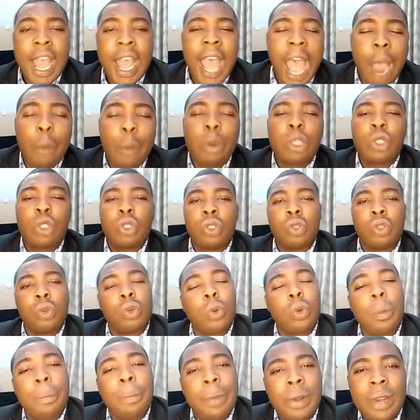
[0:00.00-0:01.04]
I want you
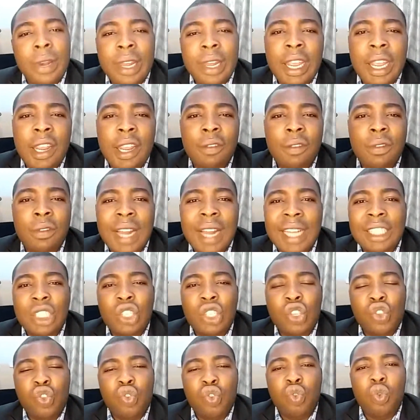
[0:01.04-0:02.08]
to believe that
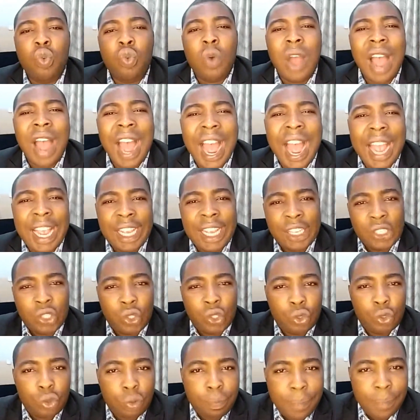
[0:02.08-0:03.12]
you are a
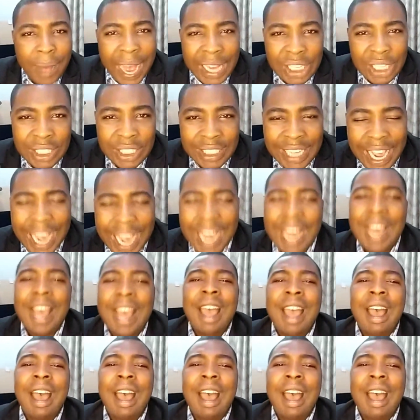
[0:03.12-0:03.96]
superstar